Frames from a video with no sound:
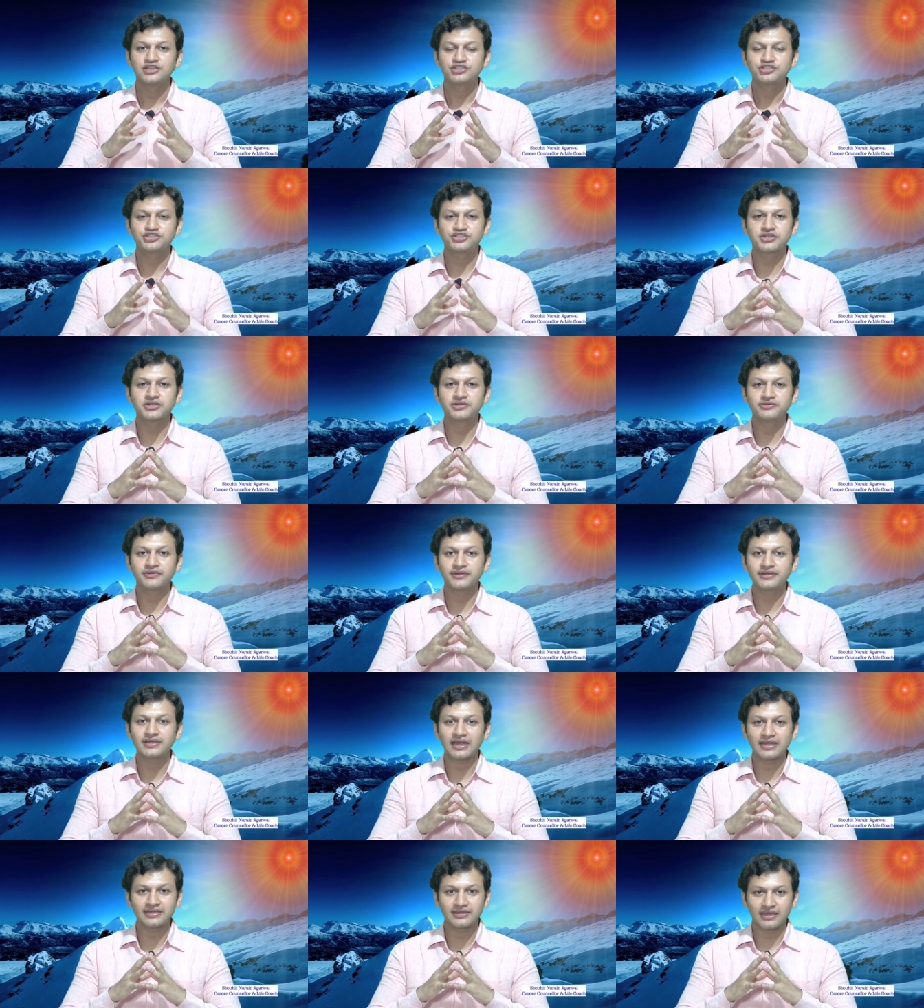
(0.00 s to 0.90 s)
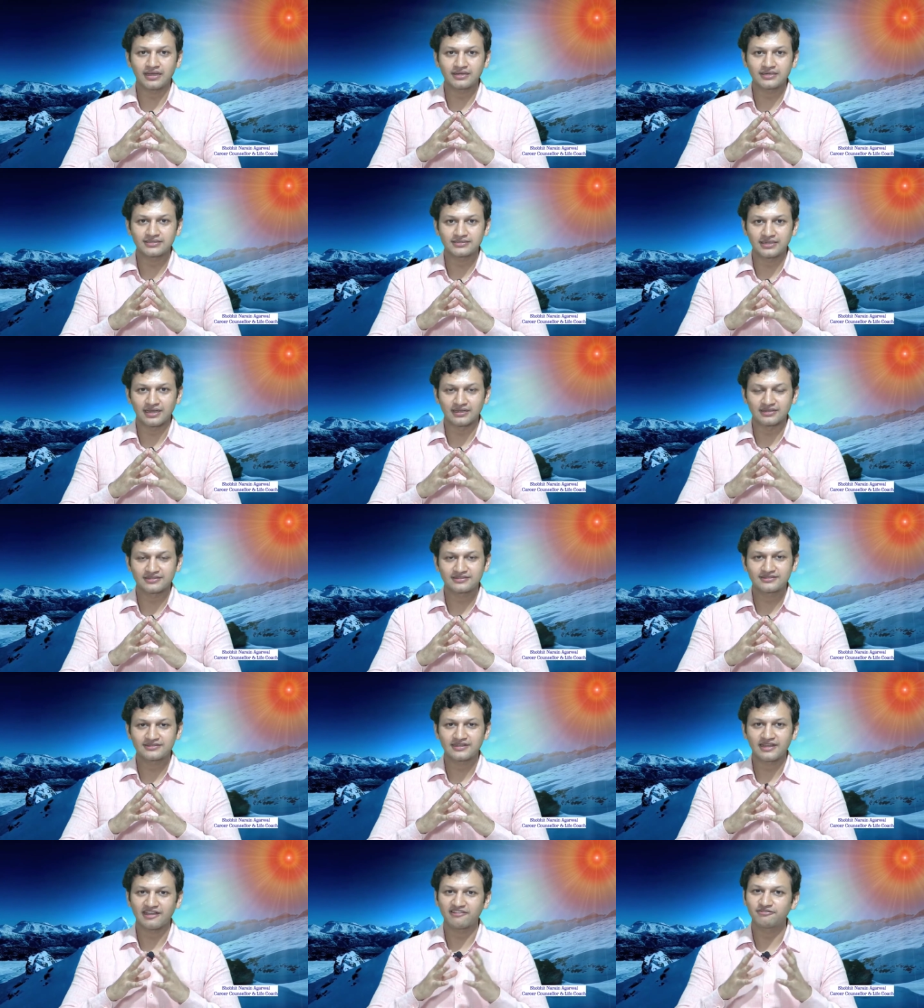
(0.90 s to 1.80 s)
Children and young
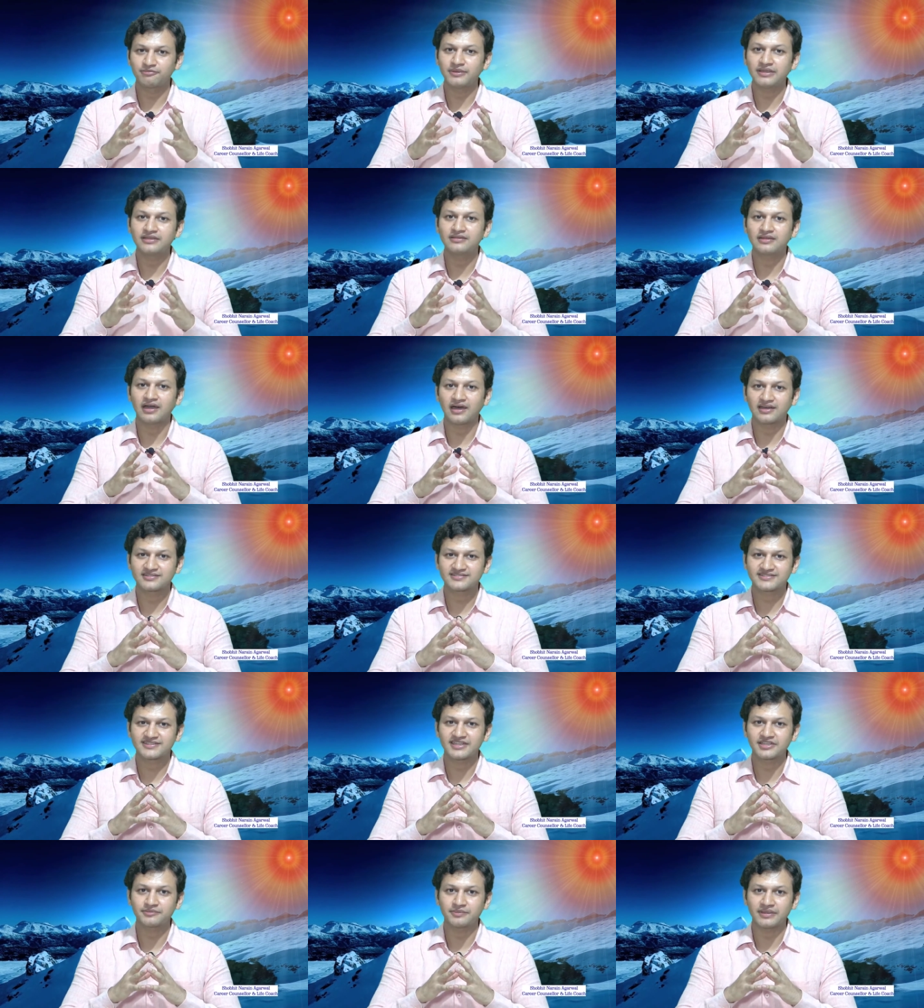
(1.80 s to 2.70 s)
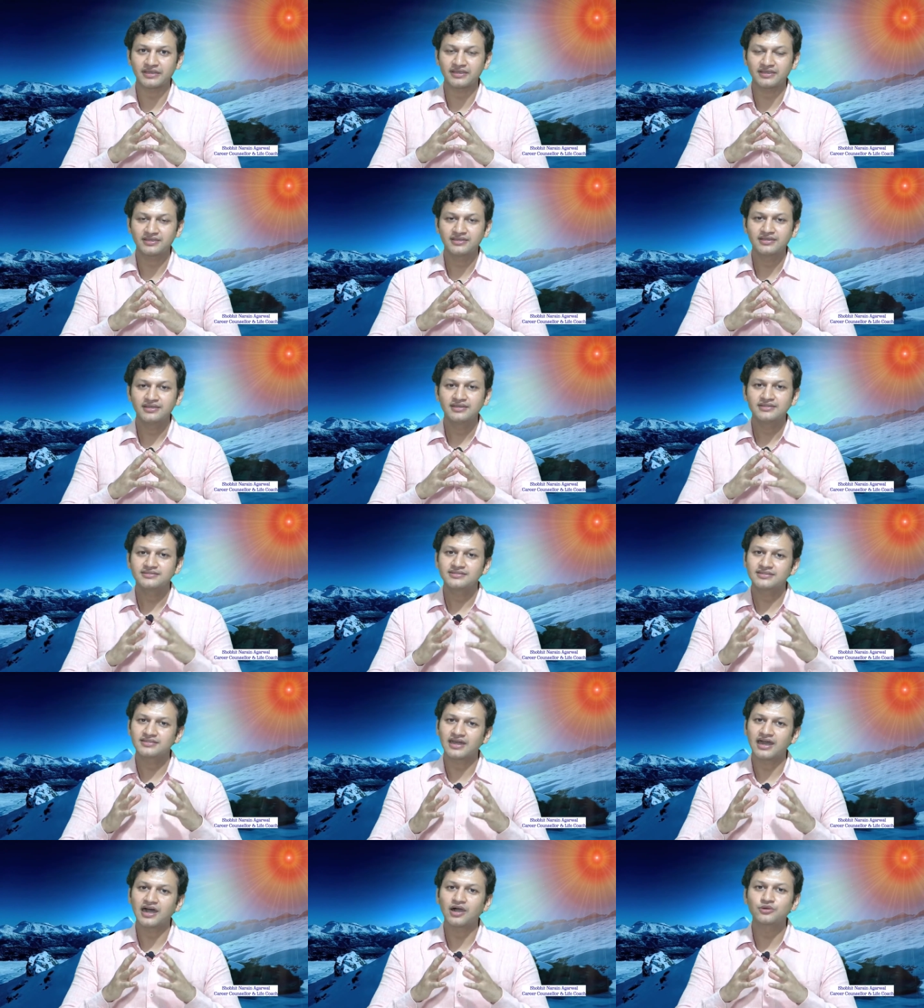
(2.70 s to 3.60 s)
adults have been asking me
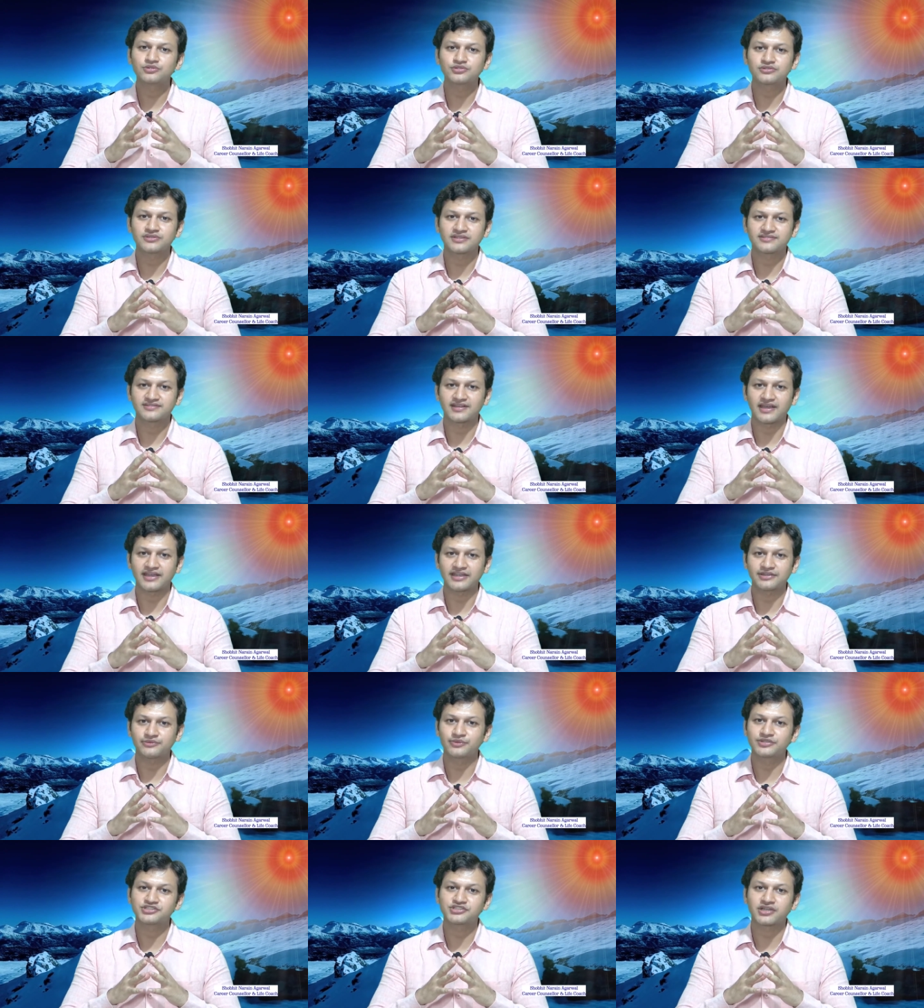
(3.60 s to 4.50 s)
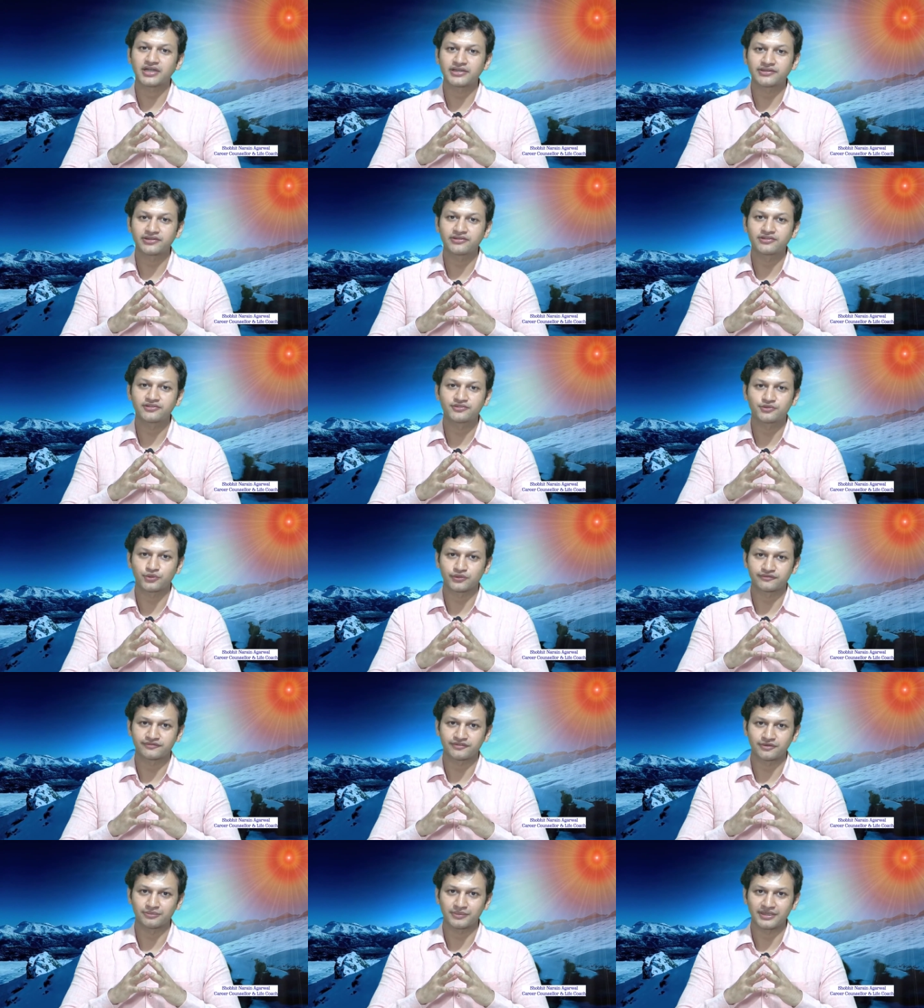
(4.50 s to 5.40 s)
that how to decide which career is good
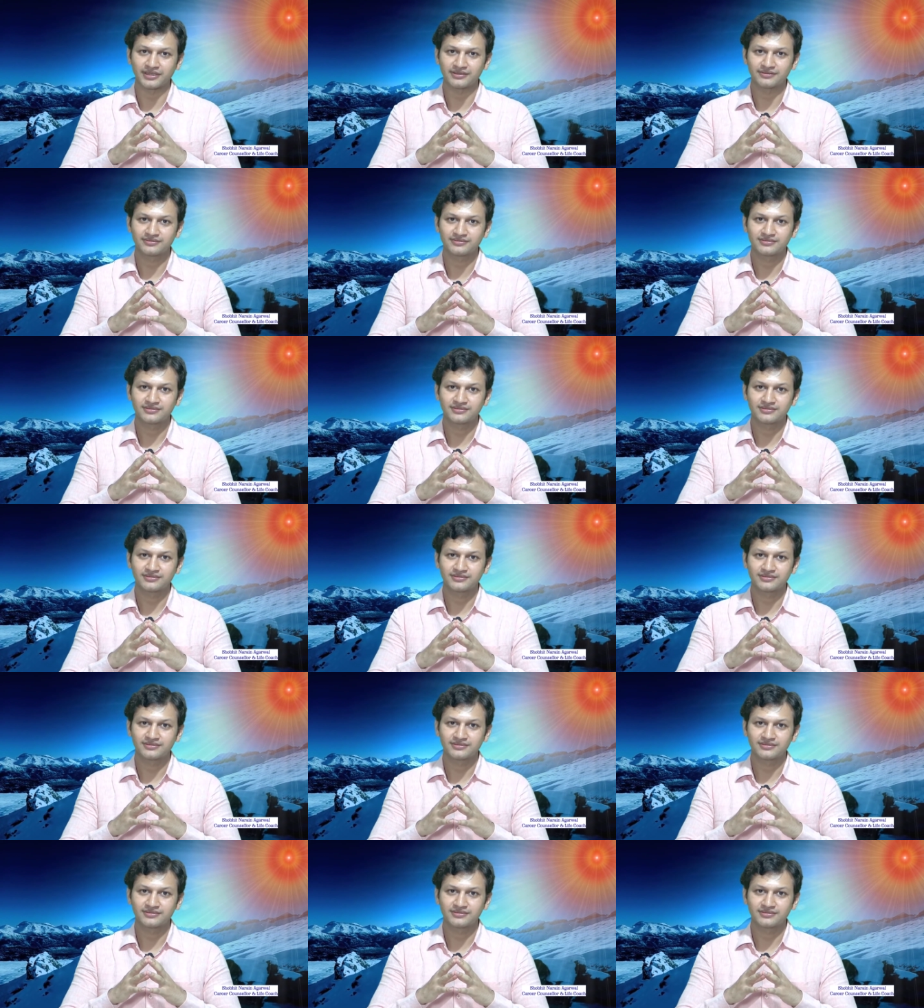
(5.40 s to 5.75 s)
for me.